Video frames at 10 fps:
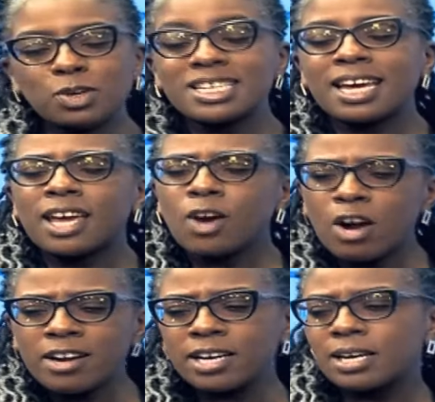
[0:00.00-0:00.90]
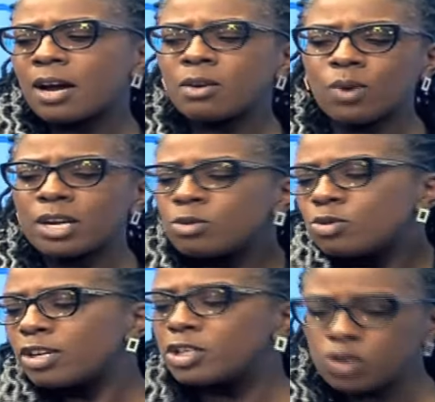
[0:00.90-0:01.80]
Doctor Kingori. When
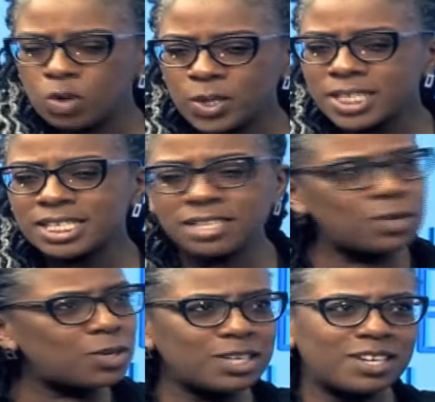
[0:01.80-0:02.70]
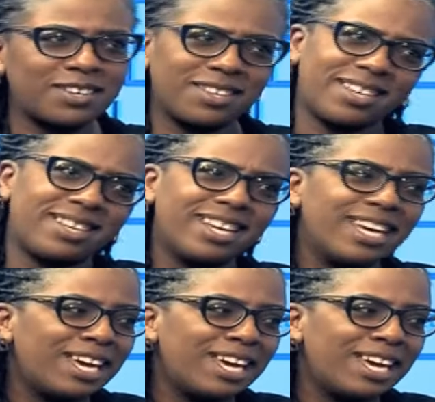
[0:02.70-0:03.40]
you do jokes, no, it's a good excuse.